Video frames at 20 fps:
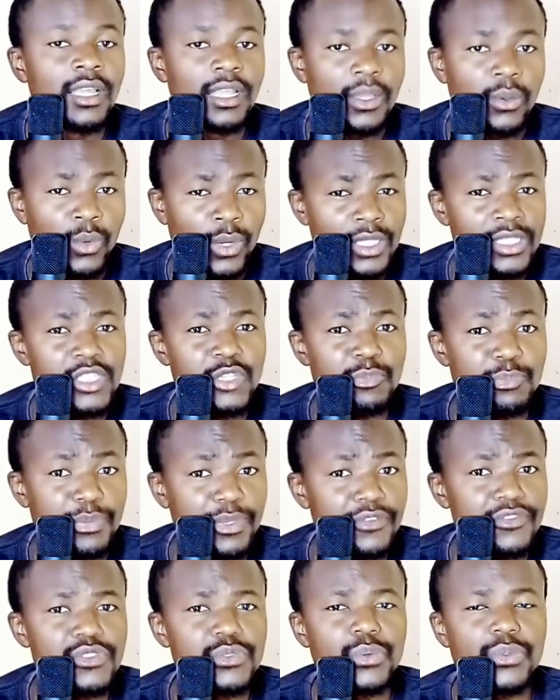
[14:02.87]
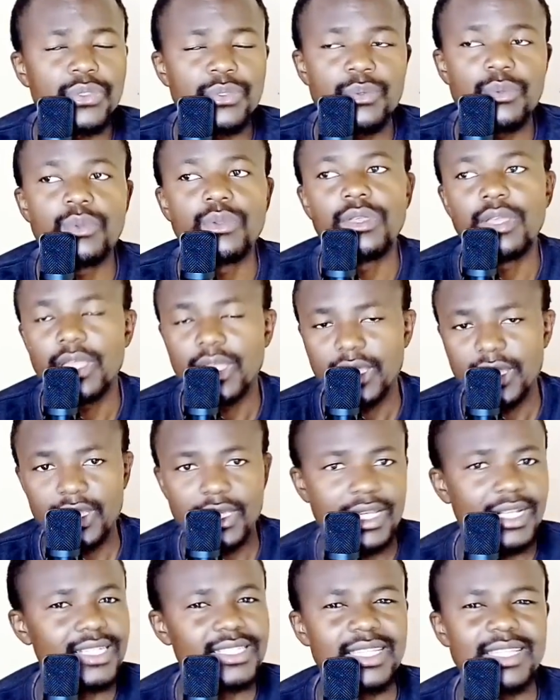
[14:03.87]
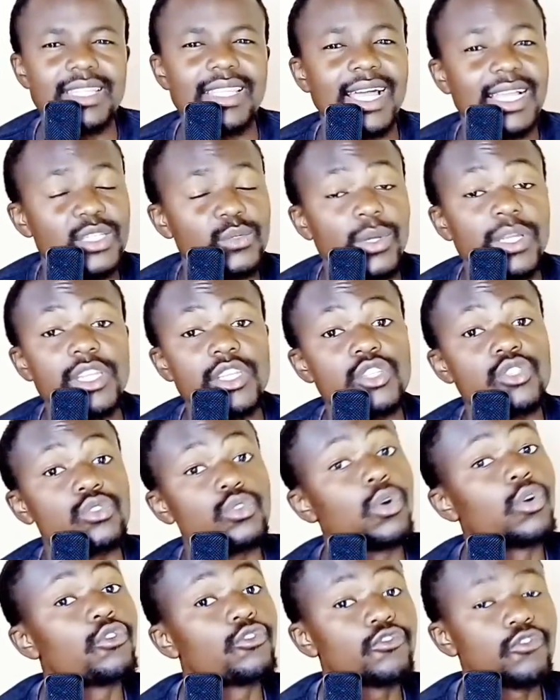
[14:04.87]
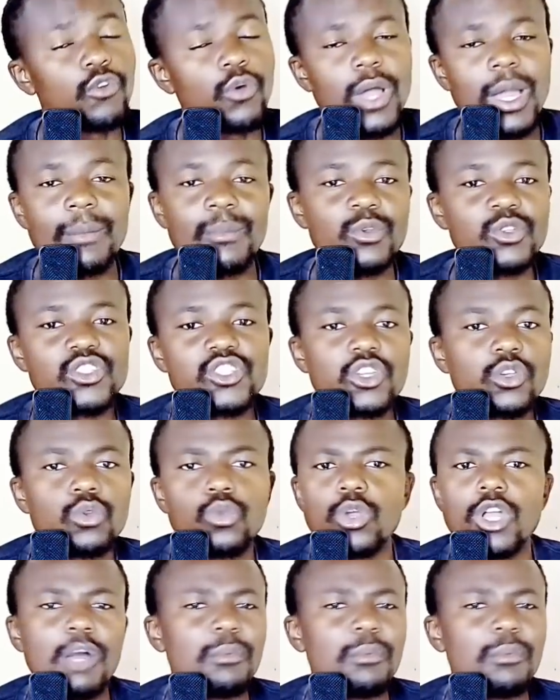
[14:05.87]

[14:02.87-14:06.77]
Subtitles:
Once he beefs with you he kills it. That's what he's known for. I'm not saying ku loko